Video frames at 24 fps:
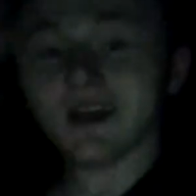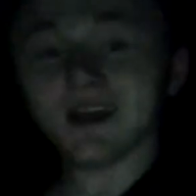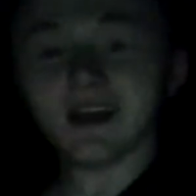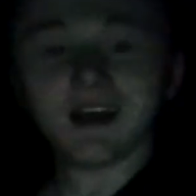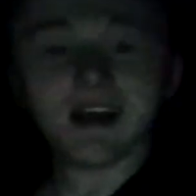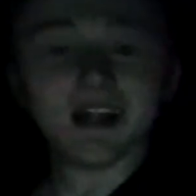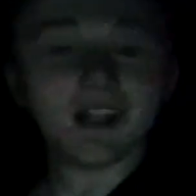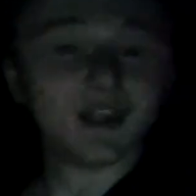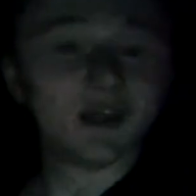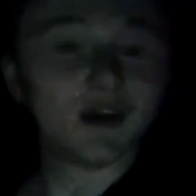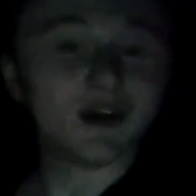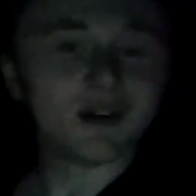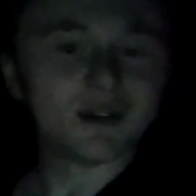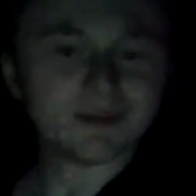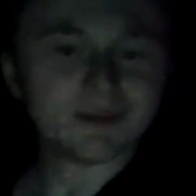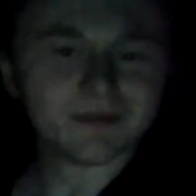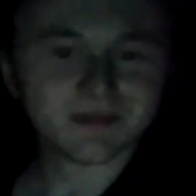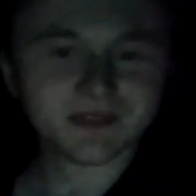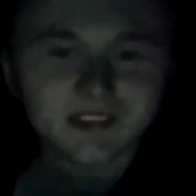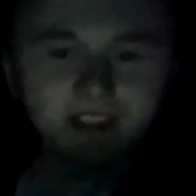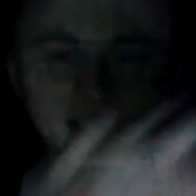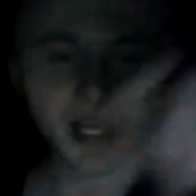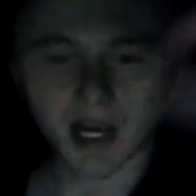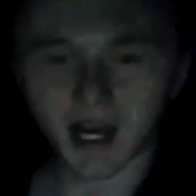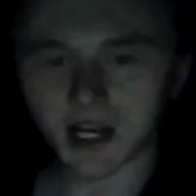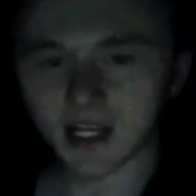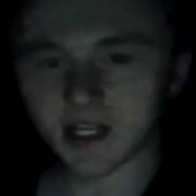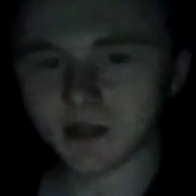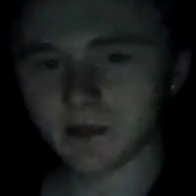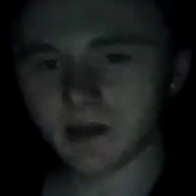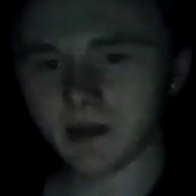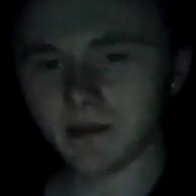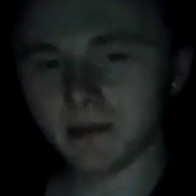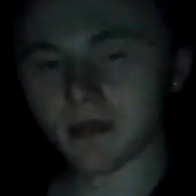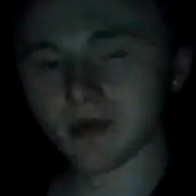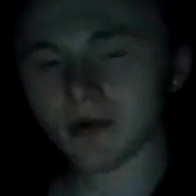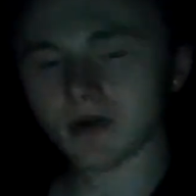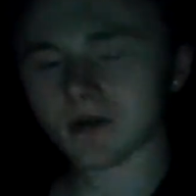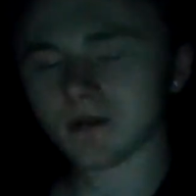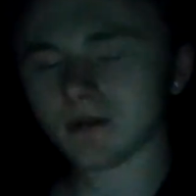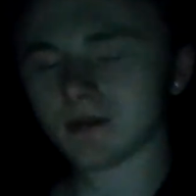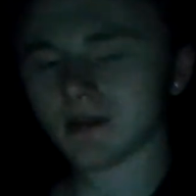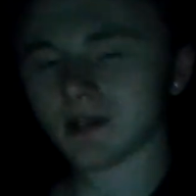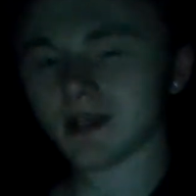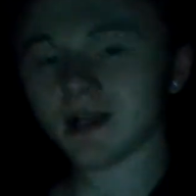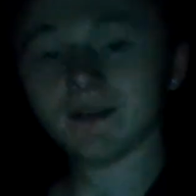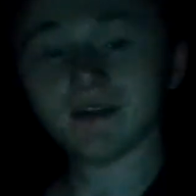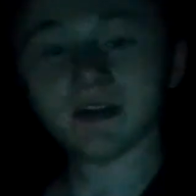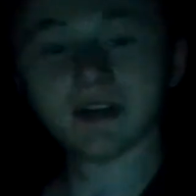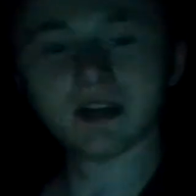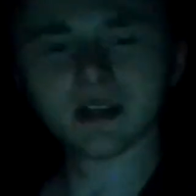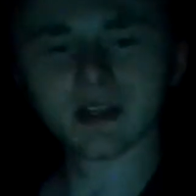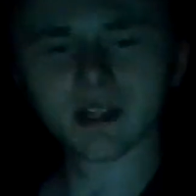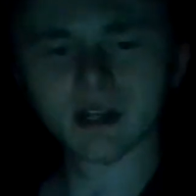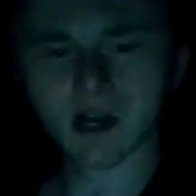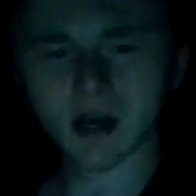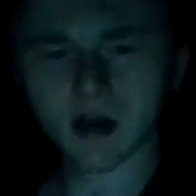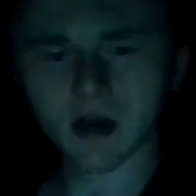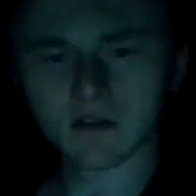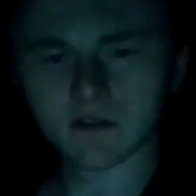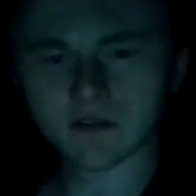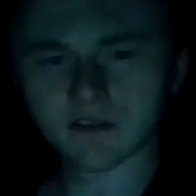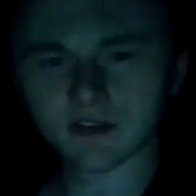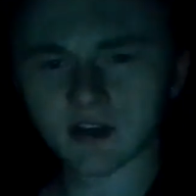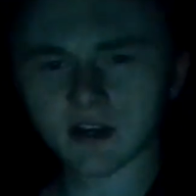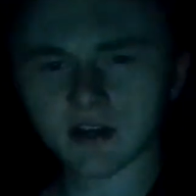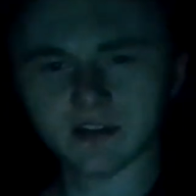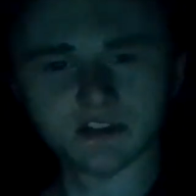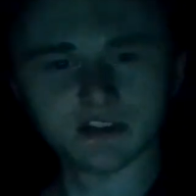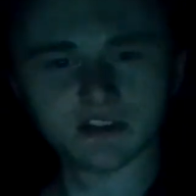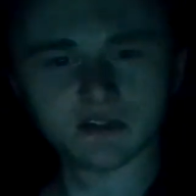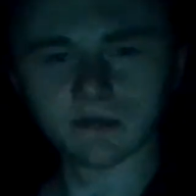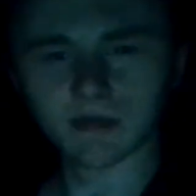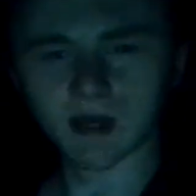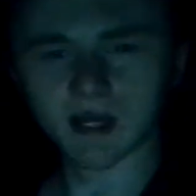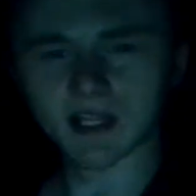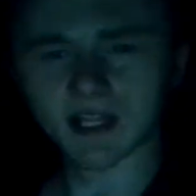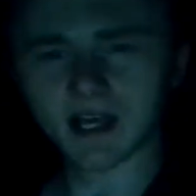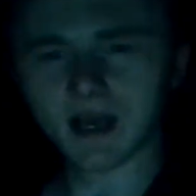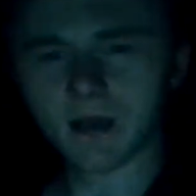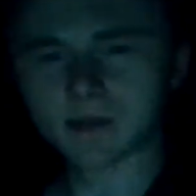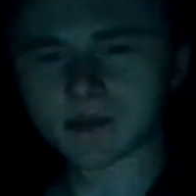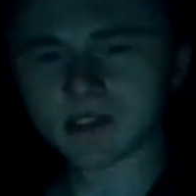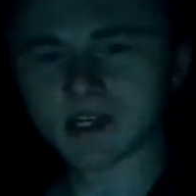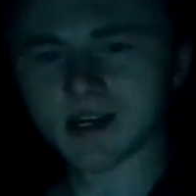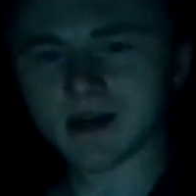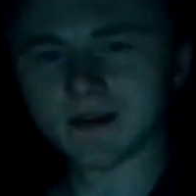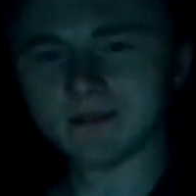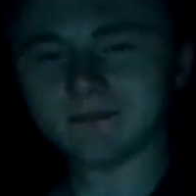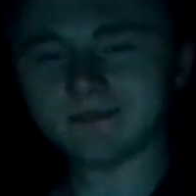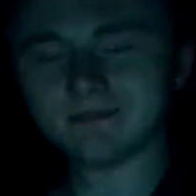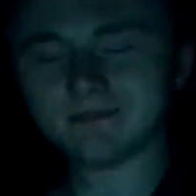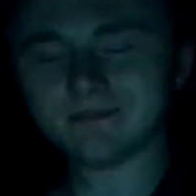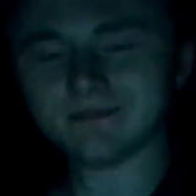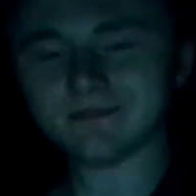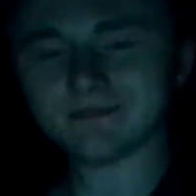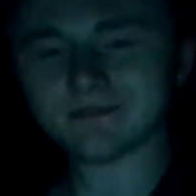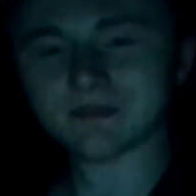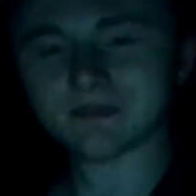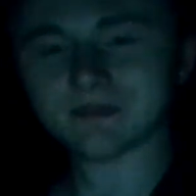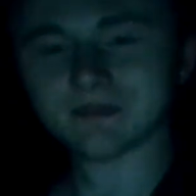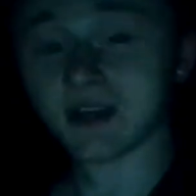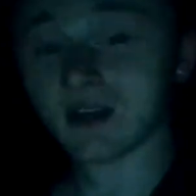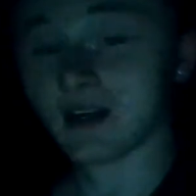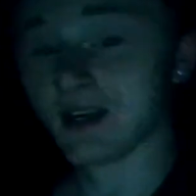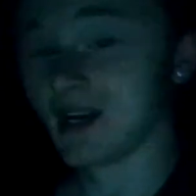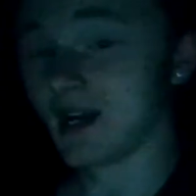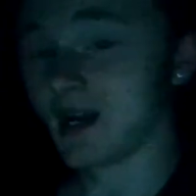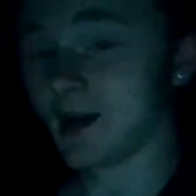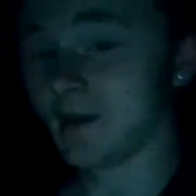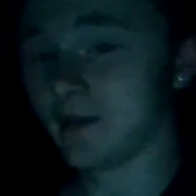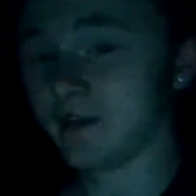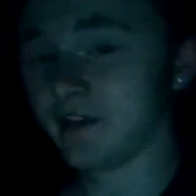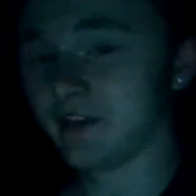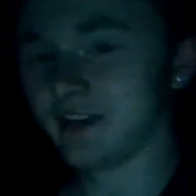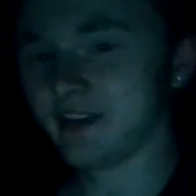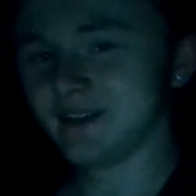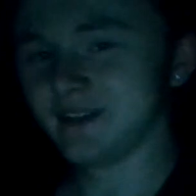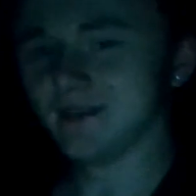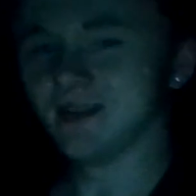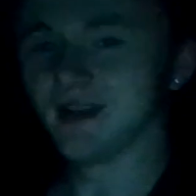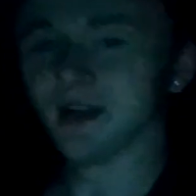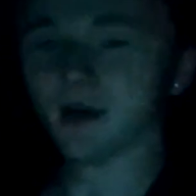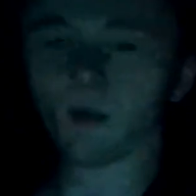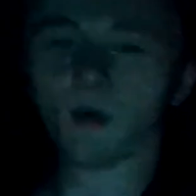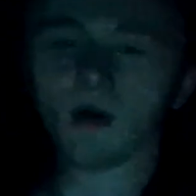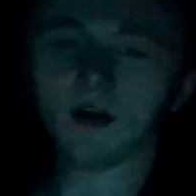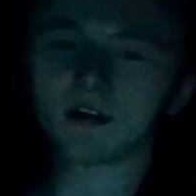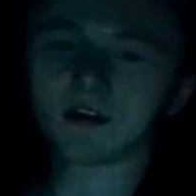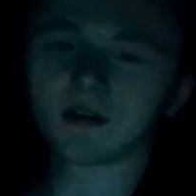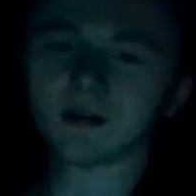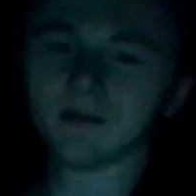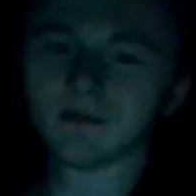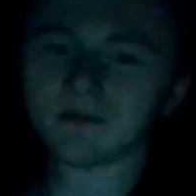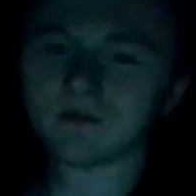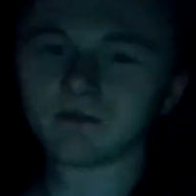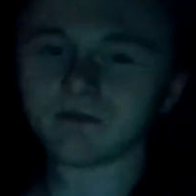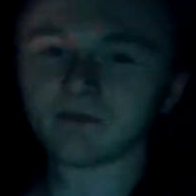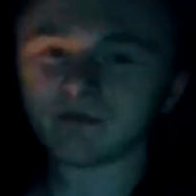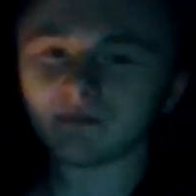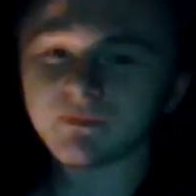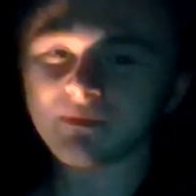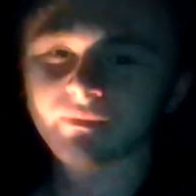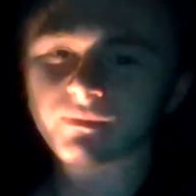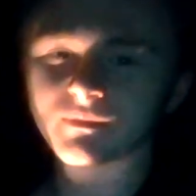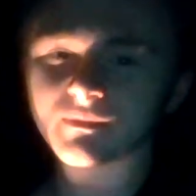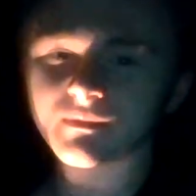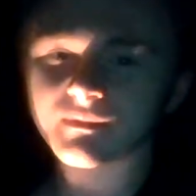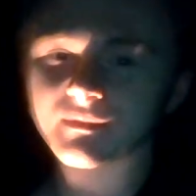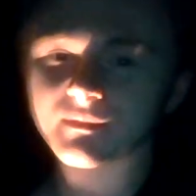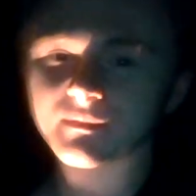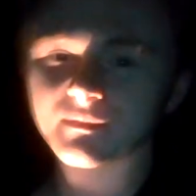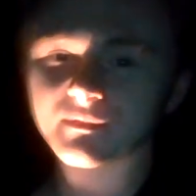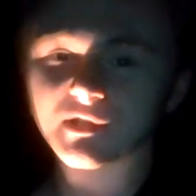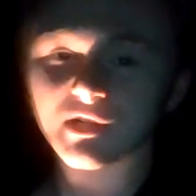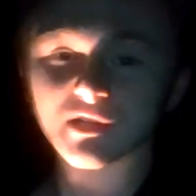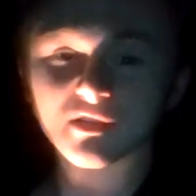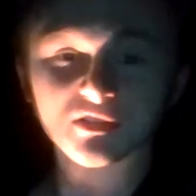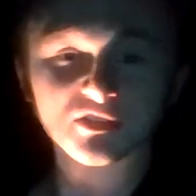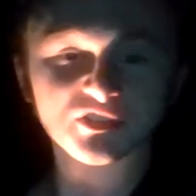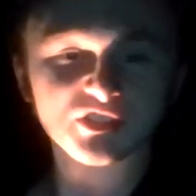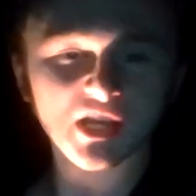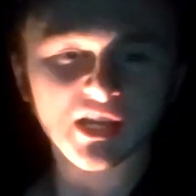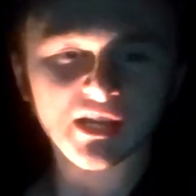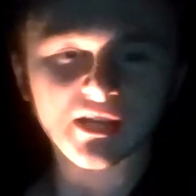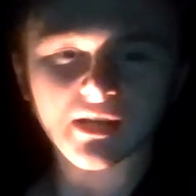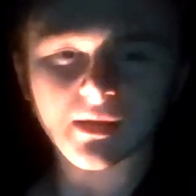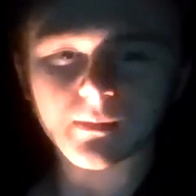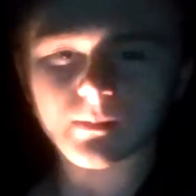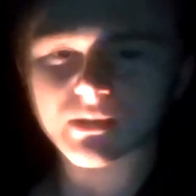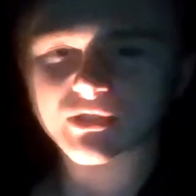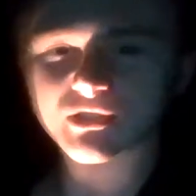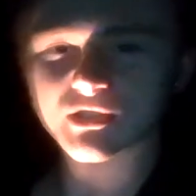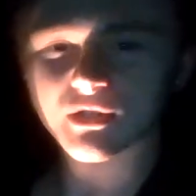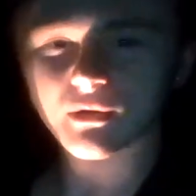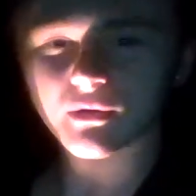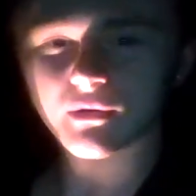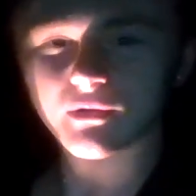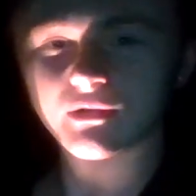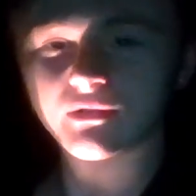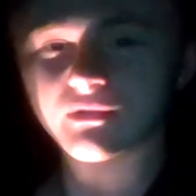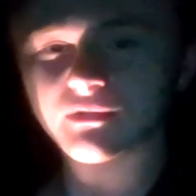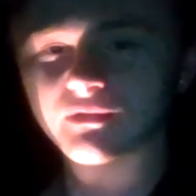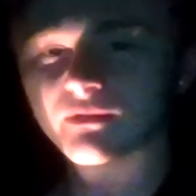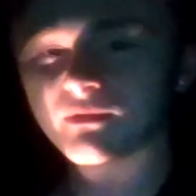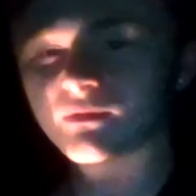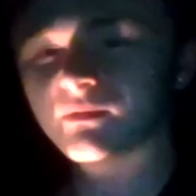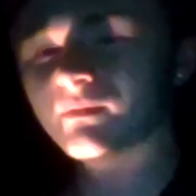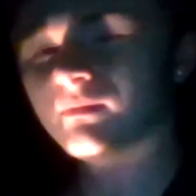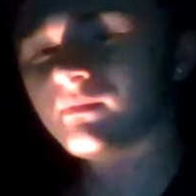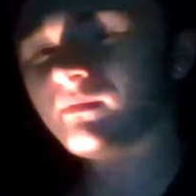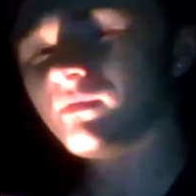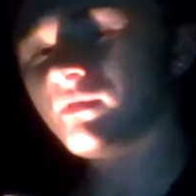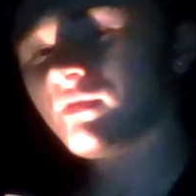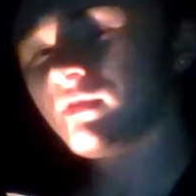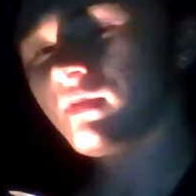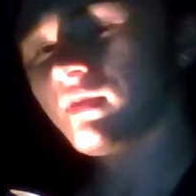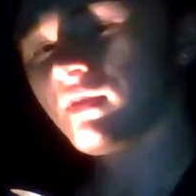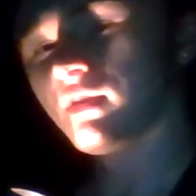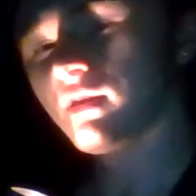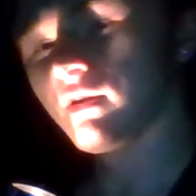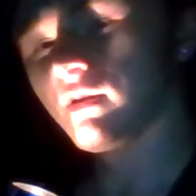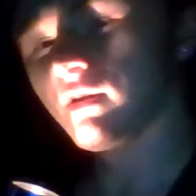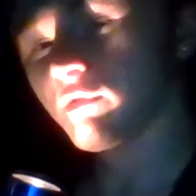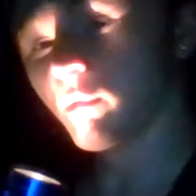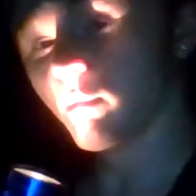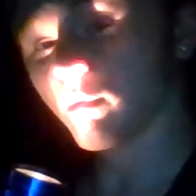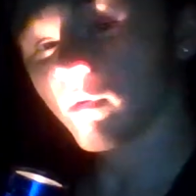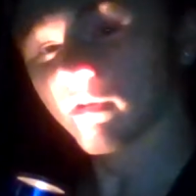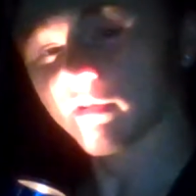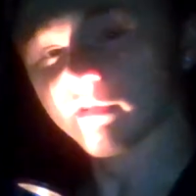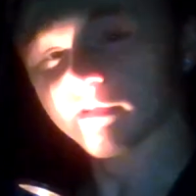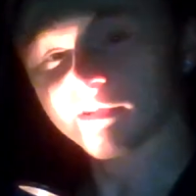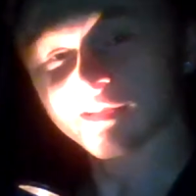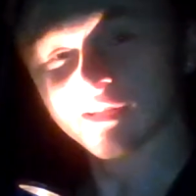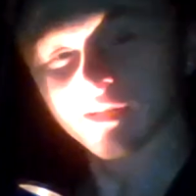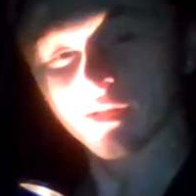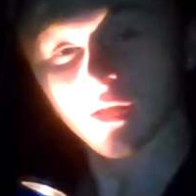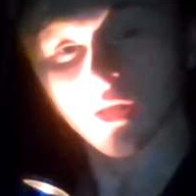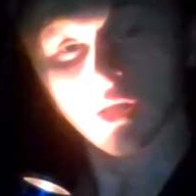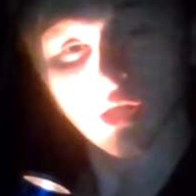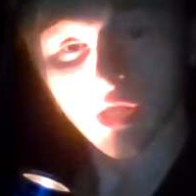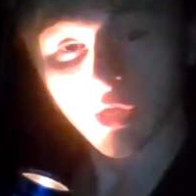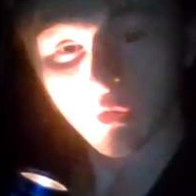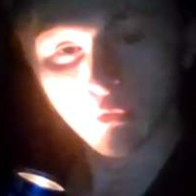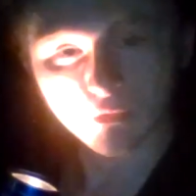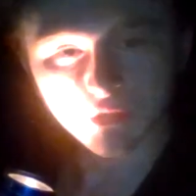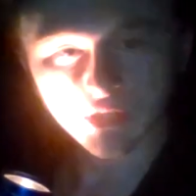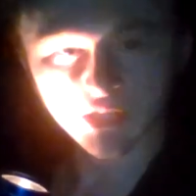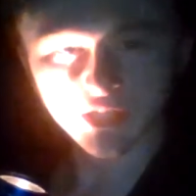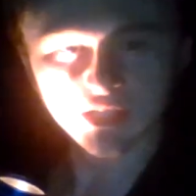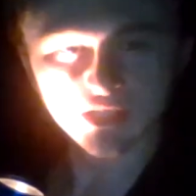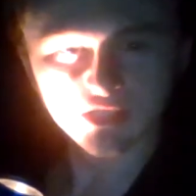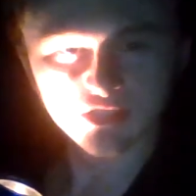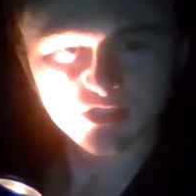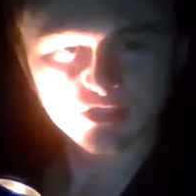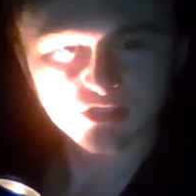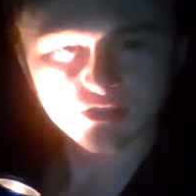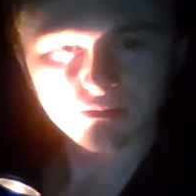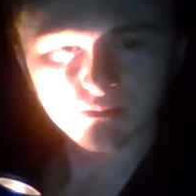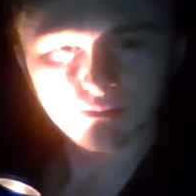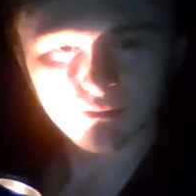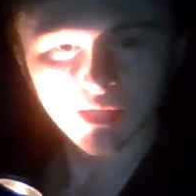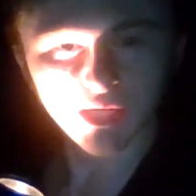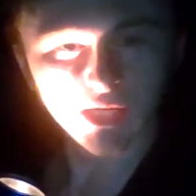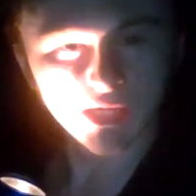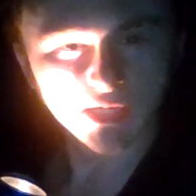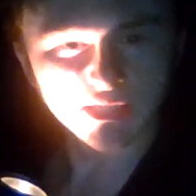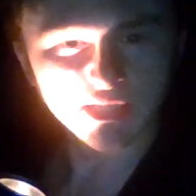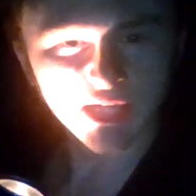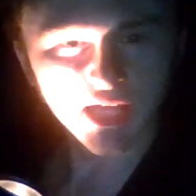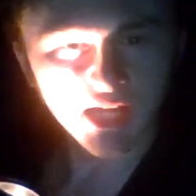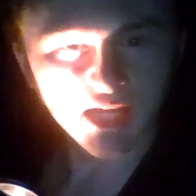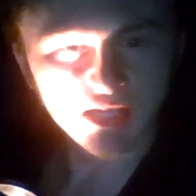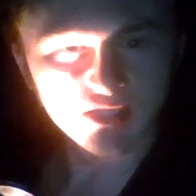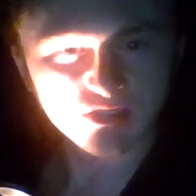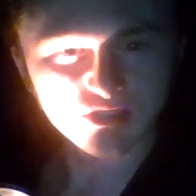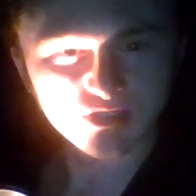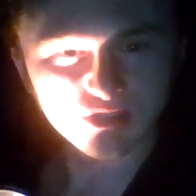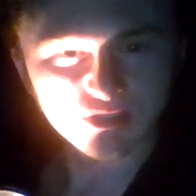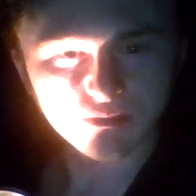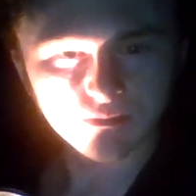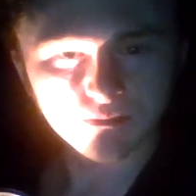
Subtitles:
Hello, tiny people living in the confines of my laptop. I'm Fynn, and welcome to the second episode of the world's loneliest podcast.